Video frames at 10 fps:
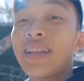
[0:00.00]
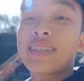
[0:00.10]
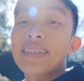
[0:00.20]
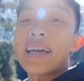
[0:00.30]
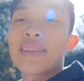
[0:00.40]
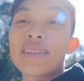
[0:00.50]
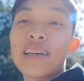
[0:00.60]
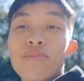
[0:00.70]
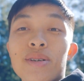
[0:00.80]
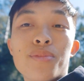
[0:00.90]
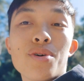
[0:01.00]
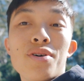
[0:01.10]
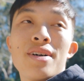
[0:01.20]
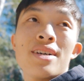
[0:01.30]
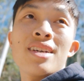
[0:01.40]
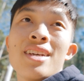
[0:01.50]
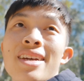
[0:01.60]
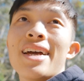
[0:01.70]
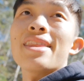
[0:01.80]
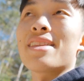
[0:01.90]
Let's scout this out a bit more,
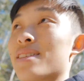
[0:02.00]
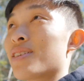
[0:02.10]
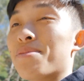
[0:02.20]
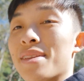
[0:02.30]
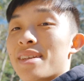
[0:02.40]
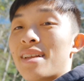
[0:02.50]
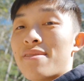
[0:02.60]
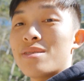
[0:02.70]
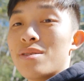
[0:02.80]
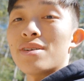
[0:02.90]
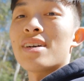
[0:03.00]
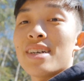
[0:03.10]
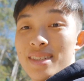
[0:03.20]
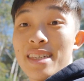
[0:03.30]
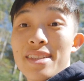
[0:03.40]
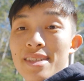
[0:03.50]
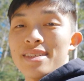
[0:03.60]
and then there's only one thing left to do, and send